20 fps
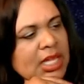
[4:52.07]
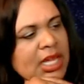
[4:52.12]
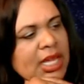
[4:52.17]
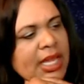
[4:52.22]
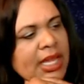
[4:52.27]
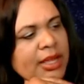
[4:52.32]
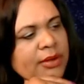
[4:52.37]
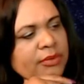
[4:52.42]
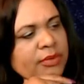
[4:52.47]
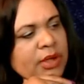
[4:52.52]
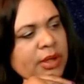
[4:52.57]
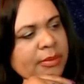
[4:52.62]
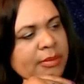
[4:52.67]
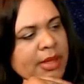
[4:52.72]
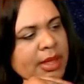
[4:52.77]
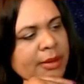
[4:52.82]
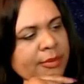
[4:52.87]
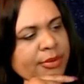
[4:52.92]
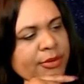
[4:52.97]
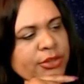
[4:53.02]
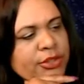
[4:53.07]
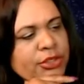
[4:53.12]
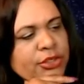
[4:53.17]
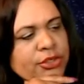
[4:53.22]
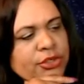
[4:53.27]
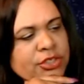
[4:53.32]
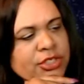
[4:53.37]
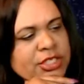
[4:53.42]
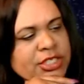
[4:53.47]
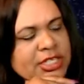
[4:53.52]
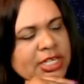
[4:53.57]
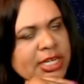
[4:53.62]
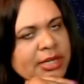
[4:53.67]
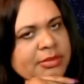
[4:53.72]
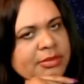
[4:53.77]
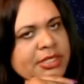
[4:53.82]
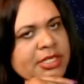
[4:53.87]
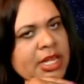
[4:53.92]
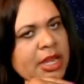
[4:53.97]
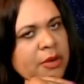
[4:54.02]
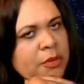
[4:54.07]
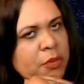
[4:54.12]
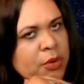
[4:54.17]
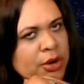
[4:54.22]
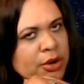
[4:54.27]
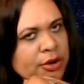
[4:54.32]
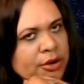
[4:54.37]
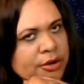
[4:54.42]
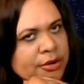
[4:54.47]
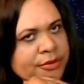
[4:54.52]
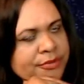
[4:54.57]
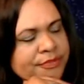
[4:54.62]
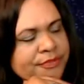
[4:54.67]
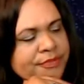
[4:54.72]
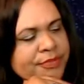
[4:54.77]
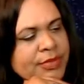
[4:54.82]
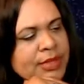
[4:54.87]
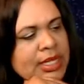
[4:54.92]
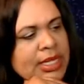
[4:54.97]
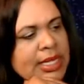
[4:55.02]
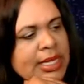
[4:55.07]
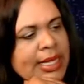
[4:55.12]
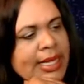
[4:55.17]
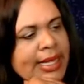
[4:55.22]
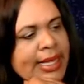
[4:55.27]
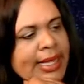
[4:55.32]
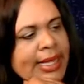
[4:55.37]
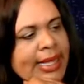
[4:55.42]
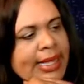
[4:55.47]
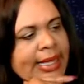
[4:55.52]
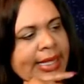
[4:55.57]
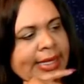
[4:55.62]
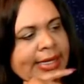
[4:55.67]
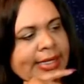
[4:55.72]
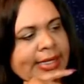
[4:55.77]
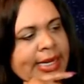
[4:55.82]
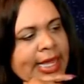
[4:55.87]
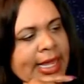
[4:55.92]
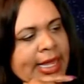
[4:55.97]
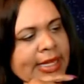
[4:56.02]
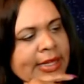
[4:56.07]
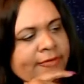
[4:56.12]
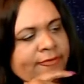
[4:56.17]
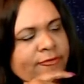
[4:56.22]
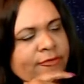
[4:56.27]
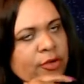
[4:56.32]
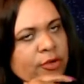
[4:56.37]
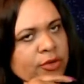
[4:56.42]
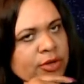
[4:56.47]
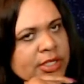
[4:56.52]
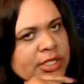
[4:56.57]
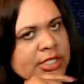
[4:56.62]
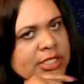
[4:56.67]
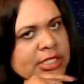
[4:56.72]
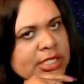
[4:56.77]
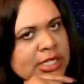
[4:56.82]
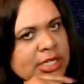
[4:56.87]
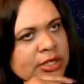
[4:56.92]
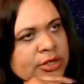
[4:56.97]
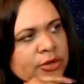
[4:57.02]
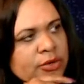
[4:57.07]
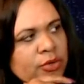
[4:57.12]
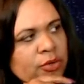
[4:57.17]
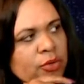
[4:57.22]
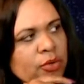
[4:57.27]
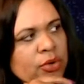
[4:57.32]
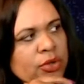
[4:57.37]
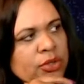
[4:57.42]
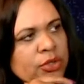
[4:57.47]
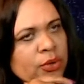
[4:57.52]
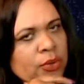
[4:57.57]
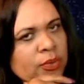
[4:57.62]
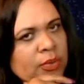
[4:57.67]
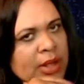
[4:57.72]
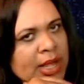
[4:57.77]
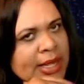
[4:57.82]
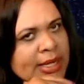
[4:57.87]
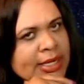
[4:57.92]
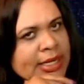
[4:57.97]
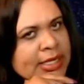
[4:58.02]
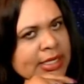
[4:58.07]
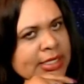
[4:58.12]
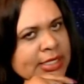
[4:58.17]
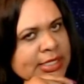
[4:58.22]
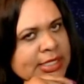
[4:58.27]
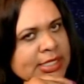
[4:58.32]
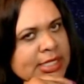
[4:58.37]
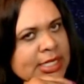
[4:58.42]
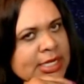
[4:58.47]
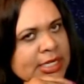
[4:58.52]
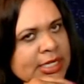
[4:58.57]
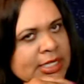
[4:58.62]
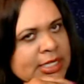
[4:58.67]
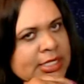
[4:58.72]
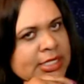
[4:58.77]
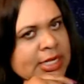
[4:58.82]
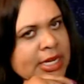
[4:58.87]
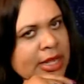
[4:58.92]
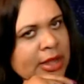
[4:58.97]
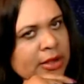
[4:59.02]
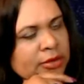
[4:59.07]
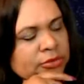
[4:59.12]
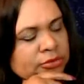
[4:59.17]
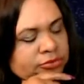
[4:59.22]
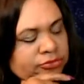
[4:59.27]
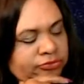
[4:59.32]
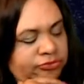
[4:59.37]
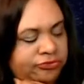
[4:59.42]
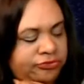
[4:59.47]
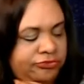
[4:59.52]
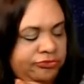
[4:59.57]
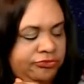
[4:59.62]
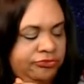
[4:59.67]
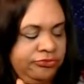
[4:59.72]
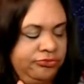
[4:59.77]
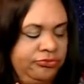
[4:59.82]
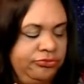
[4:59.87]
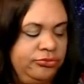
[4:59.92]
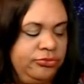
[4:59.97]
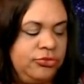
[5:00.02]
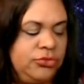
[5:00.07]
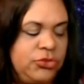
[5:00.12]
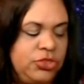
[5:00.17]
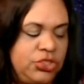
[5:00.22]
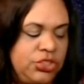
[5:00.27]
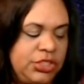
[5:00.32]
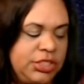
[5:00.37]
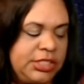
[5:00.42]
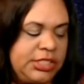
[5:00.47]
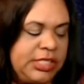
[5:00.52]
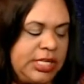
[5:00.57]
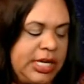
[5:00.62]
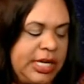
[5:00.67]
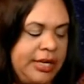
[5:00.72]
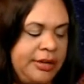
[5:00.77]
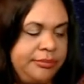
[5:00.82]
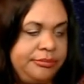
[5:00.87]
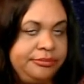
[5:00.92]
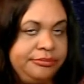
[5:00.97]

and remember the good times that were and not focus in on the rockiness that is now just saying